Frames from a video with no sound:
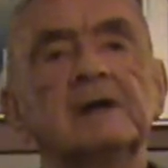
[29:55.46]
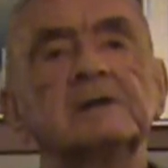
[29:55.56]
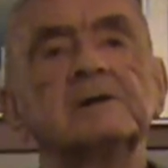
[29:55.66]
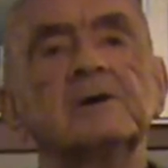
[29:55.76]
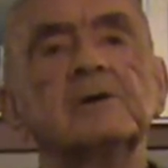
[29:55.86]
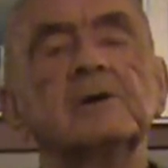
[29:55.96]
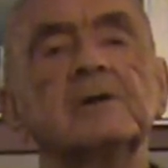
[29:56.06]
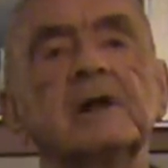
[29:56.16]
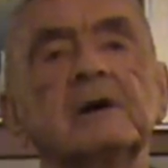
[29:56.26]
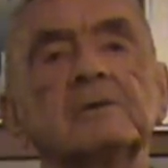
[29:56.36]
So
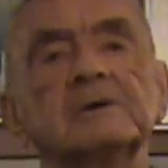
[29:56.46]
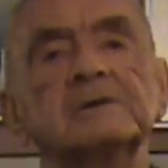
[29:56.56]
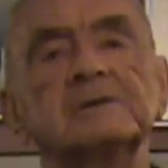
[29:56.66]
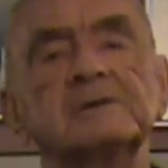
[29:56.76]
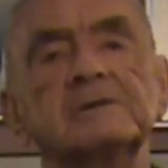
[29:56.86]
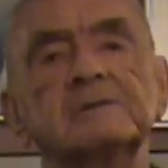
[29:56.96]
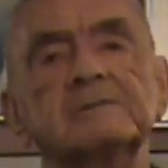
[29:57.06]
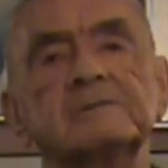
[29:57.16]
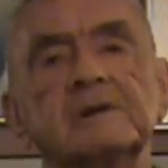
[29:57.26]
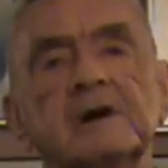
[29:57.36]
that was
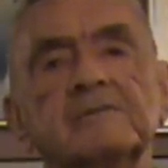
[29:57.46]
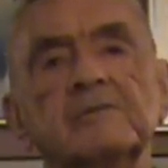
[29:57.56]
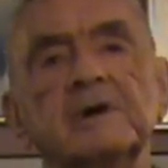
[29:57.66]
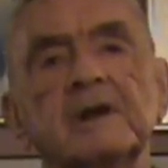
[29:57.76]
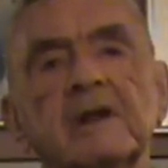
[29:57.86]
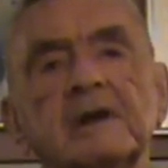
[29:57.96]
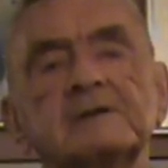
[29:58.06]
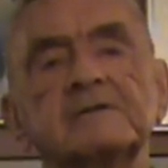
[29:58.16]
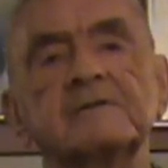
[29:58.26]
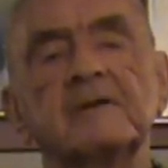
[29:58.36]
tough. We had
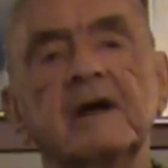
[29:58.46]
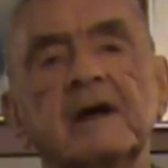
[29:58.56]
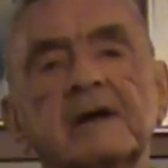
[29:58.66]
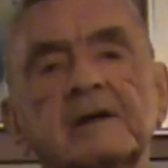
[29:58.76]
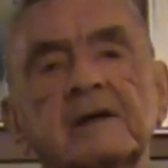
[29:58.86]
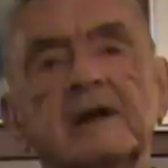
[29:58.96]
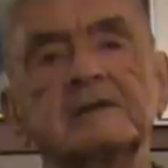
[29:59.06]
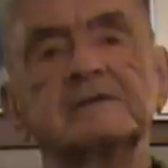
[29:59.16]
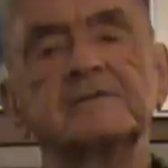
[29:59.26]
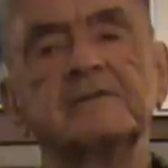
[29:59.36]
lots of flak and
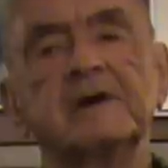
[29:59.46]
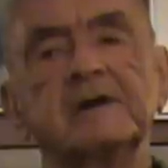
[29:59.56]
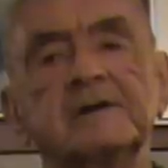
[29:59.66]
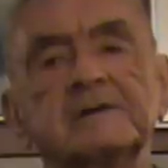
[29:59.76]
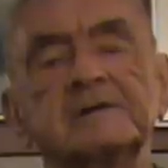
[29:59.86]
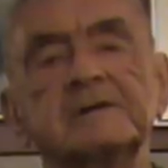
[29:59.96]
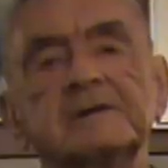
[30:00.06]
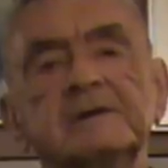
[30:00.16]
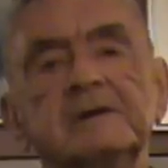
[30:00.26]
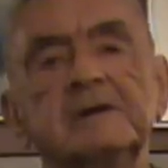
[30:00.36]
lots of fighters.
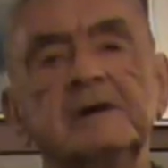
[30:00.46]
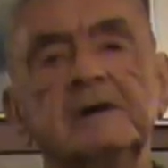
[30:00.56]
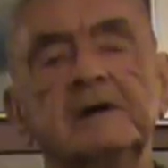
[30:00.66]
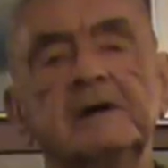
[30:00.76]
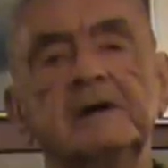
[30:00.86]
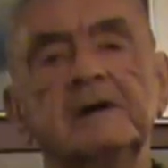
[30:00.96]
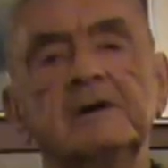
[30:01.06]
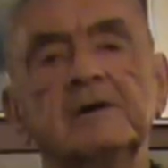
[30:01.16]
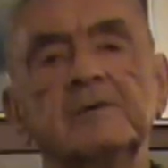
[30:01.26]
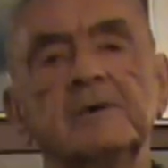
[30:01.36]

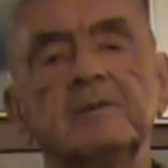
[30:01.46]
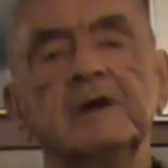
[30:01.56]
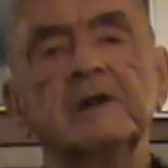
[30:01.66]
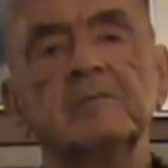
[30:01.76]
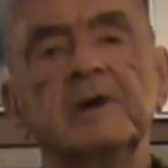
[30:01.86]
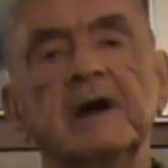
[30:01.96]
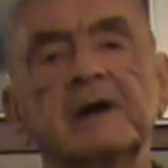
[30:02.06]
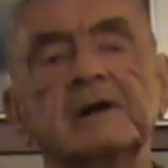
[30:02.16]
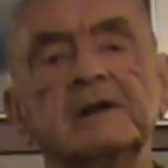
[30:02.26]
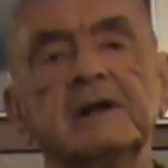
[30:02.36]
we made it
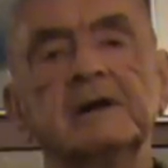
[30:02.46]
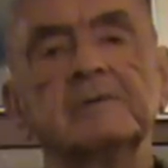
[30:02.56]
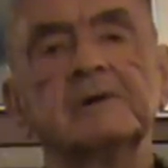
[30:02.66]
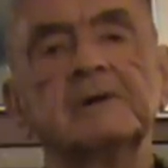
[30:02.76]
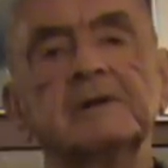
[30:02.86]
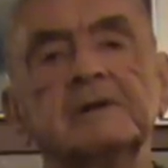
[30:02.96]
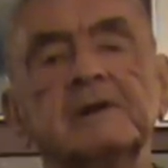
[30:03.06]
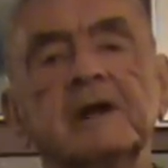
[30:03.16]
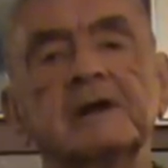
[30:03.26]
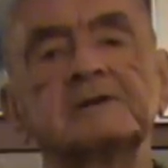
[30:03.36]
back on that one,
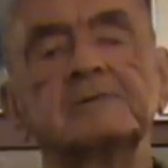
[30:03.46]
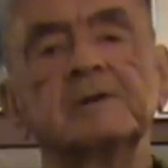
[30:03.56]
and the next